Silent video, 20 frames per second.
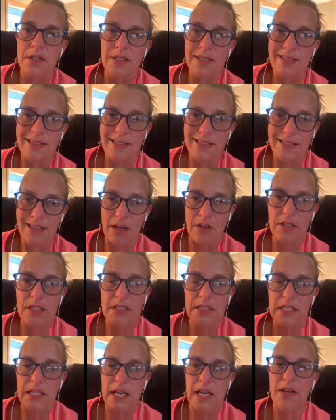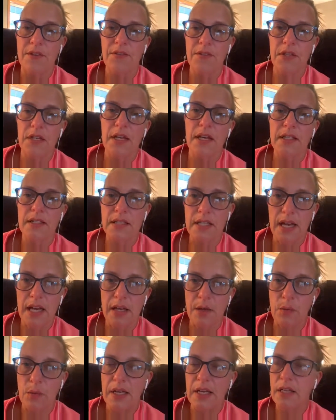counting today for the next 8
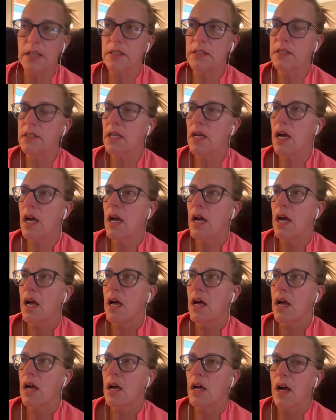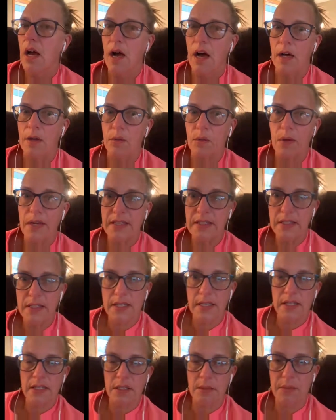weeks, on
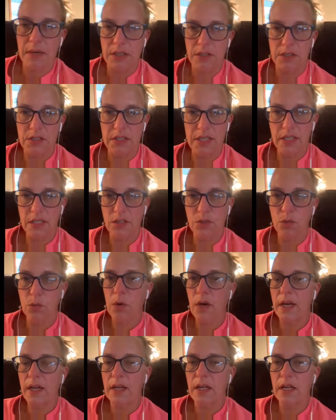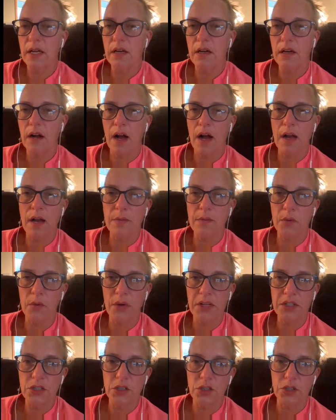Wednesdays about 6 right here, I am
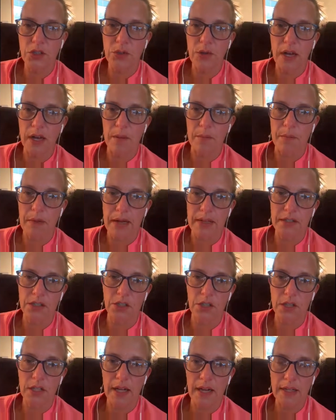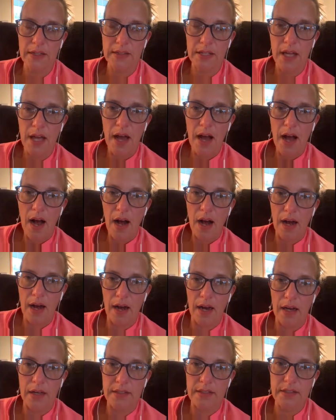going to do a masterclass
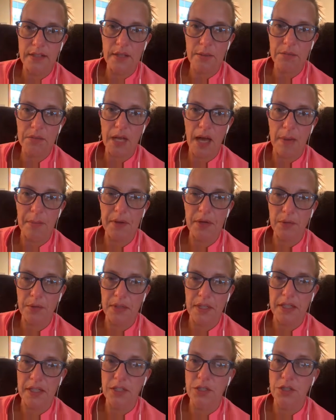on some topic related to